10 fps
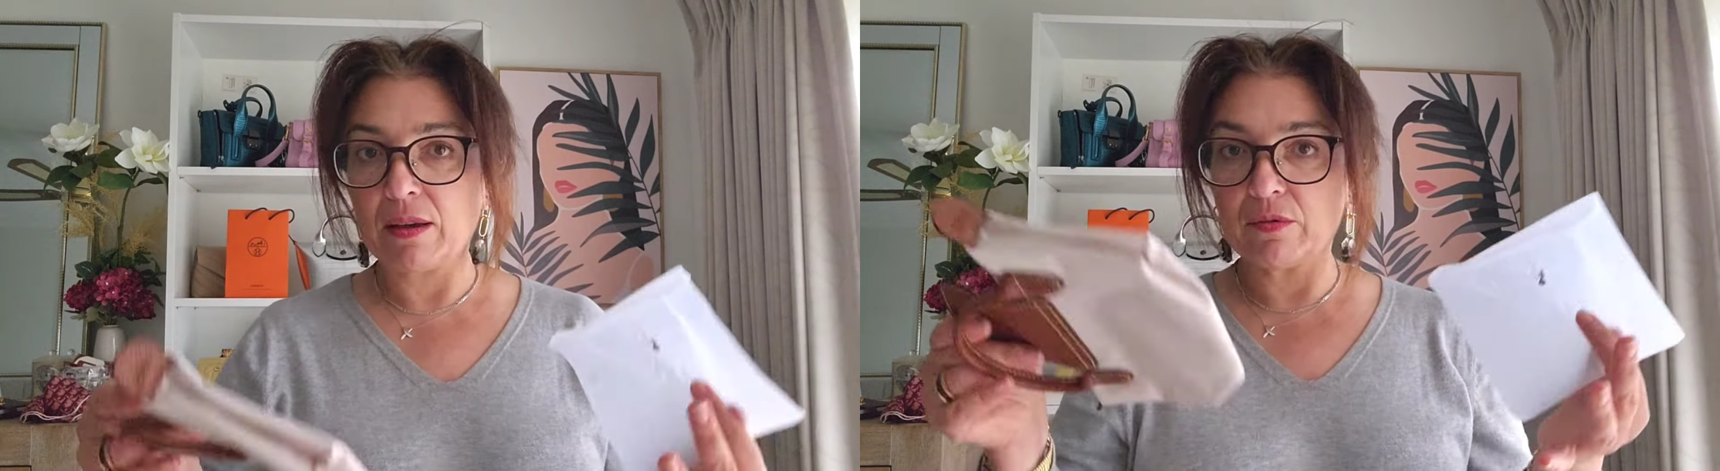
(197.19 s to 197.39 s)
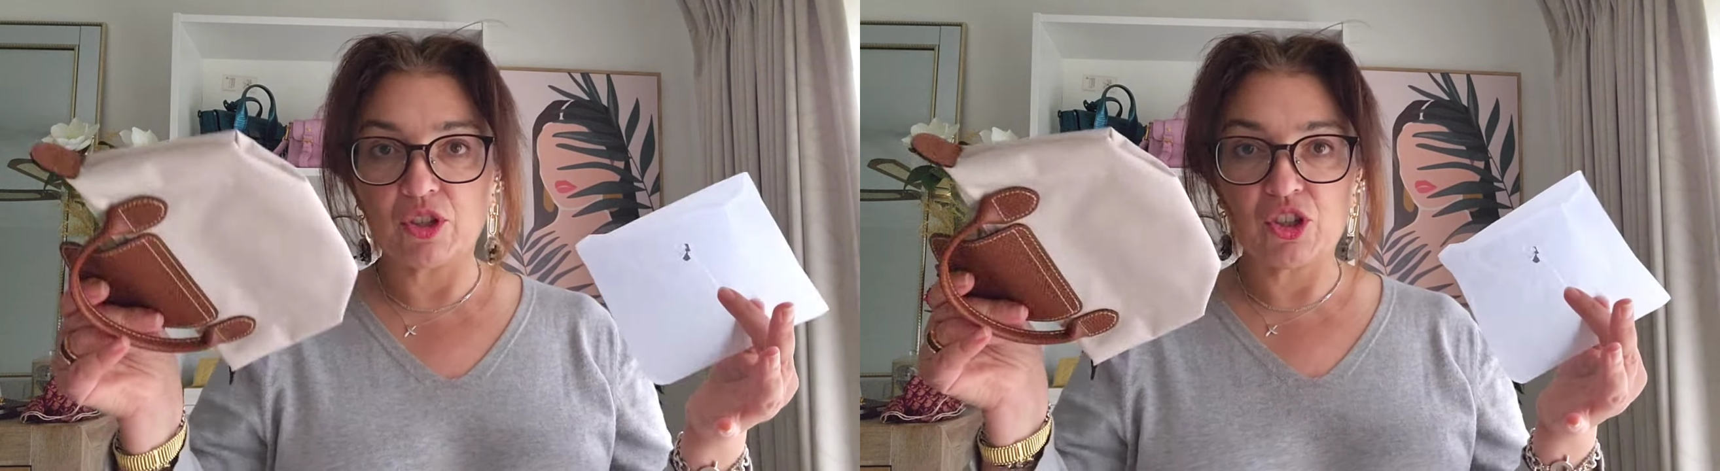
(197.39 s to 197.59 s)

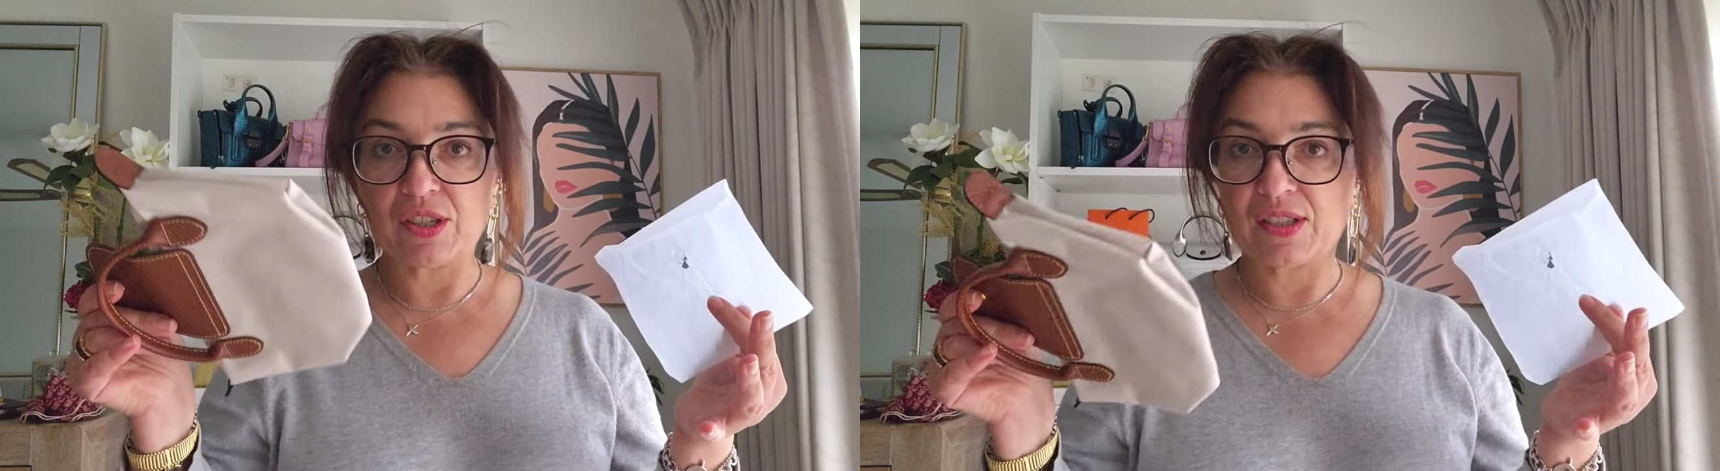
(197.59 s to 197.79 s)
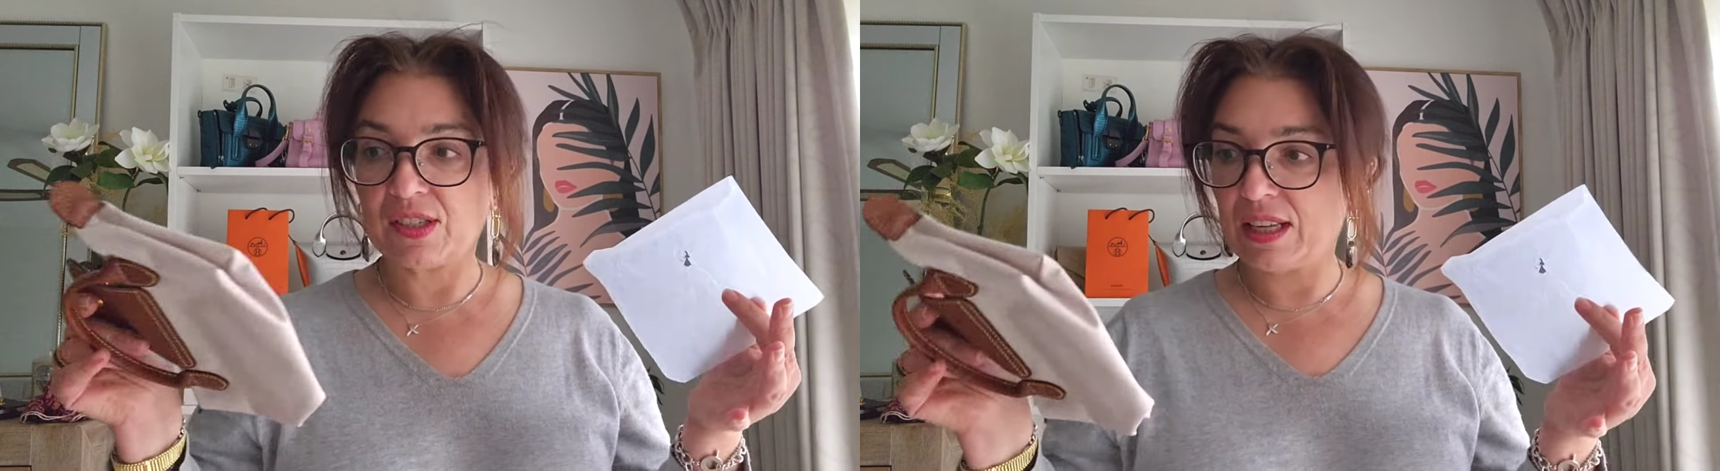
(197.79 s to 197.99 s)
It was
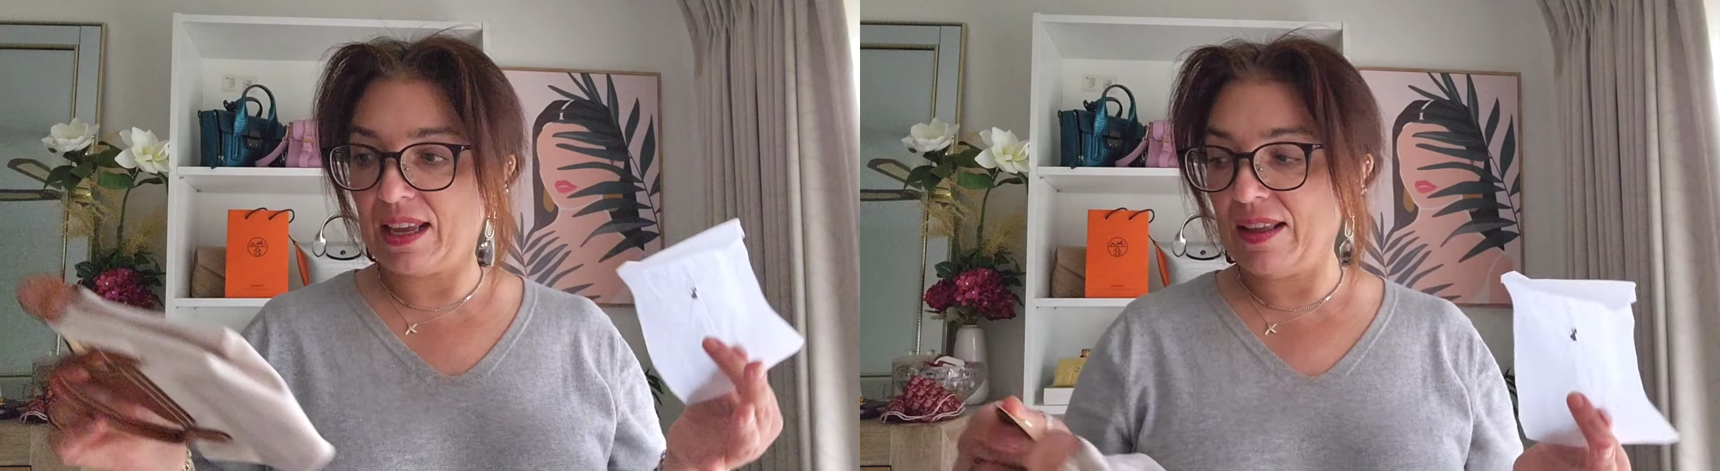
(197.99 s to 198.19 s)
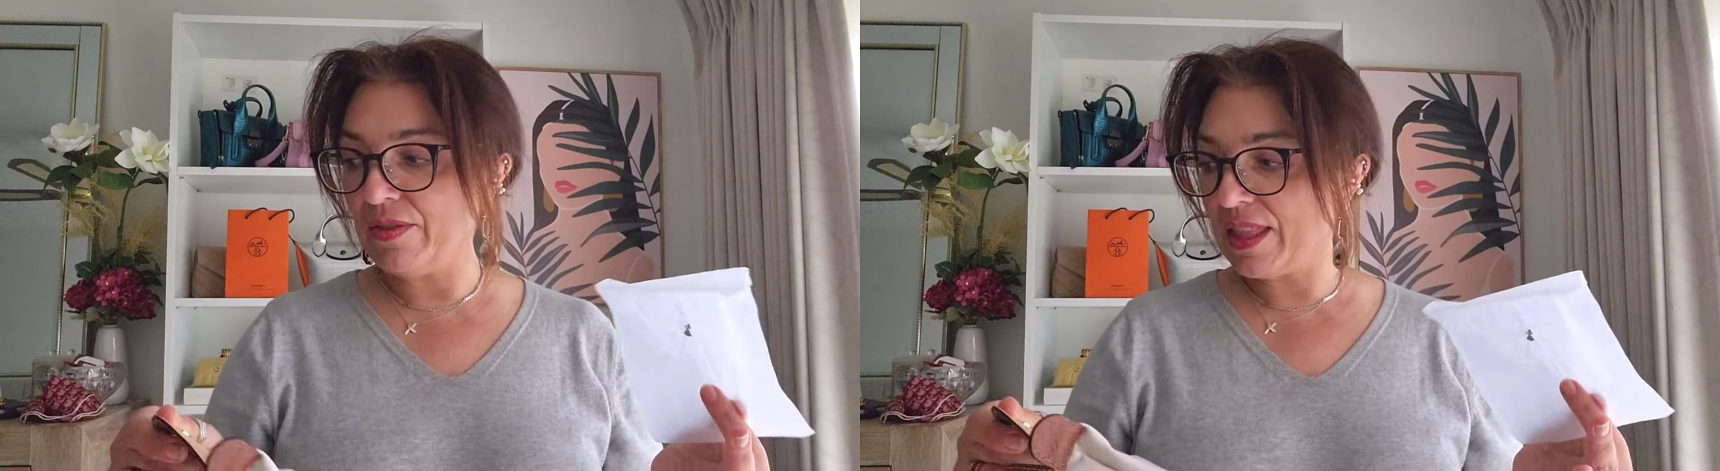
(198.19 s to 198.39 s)
just
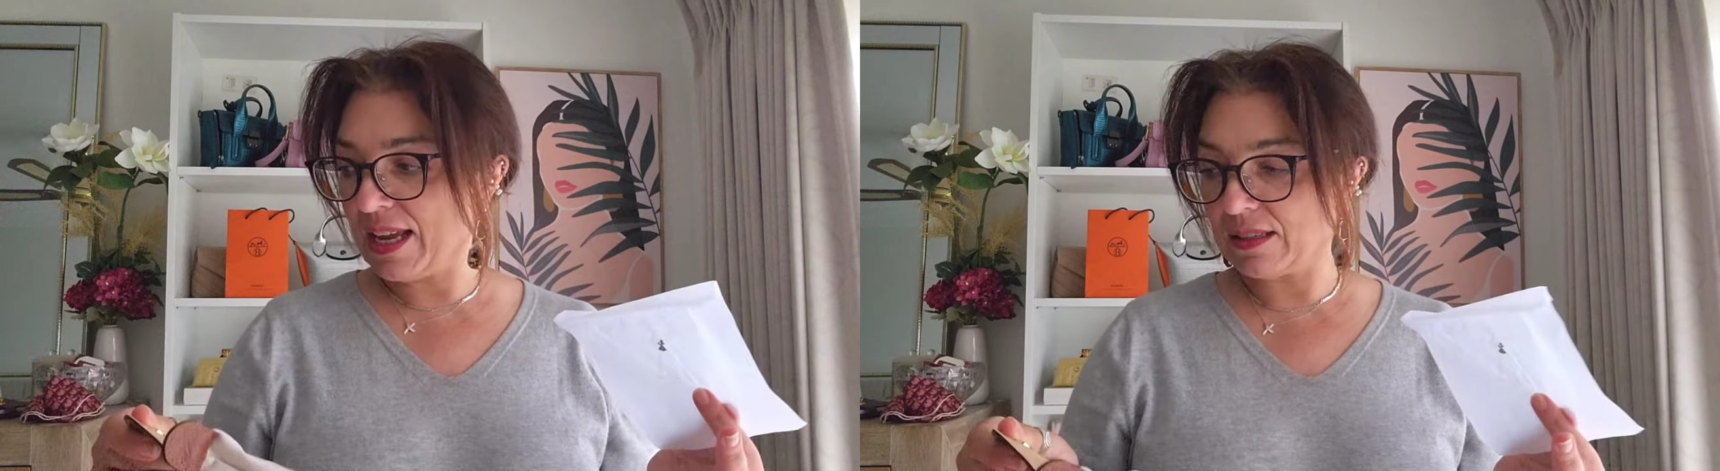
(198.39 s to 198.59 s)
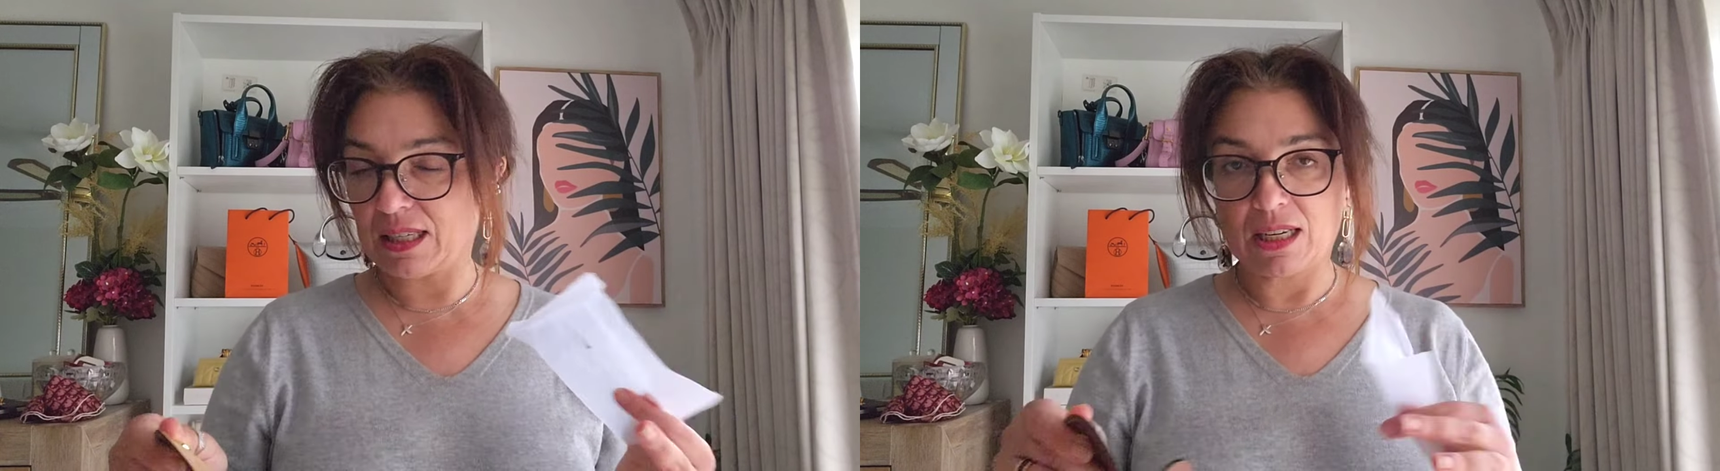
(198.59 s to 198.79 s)
in
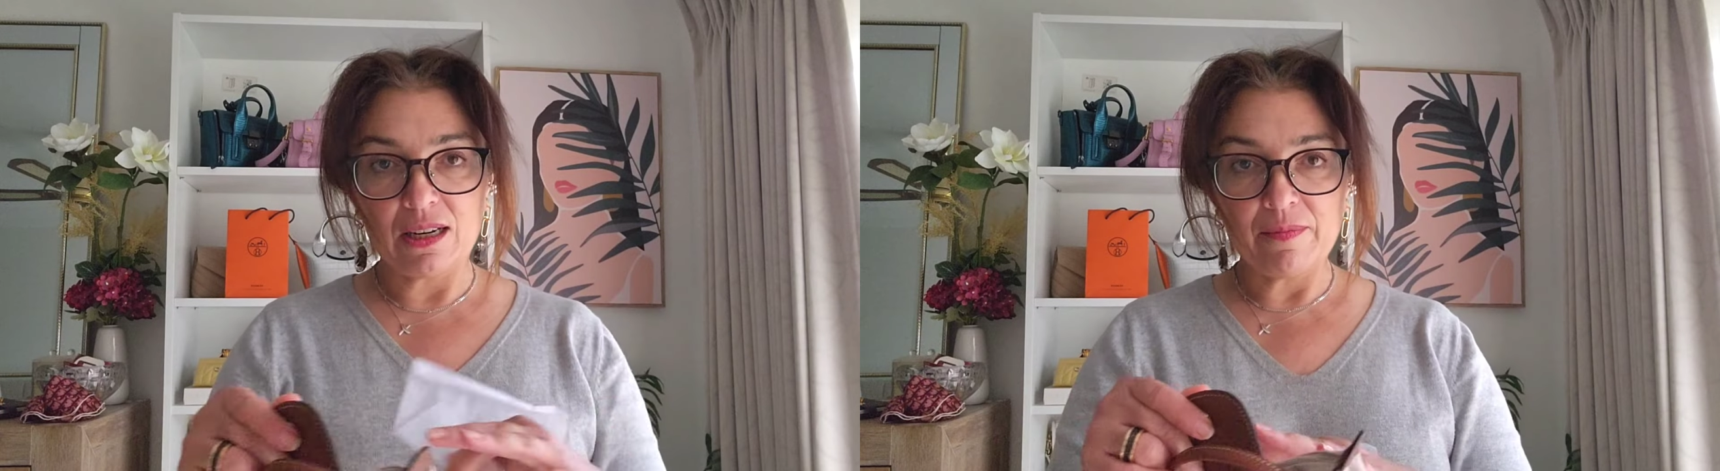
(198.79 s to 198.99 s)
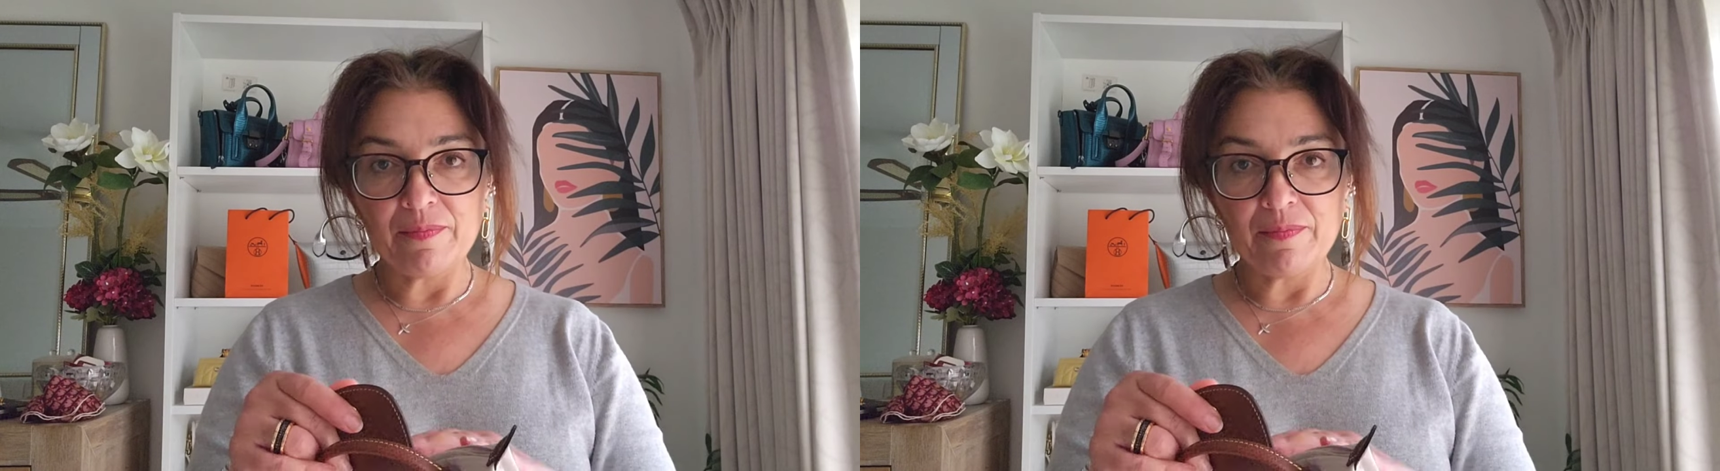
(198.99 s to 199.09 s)
that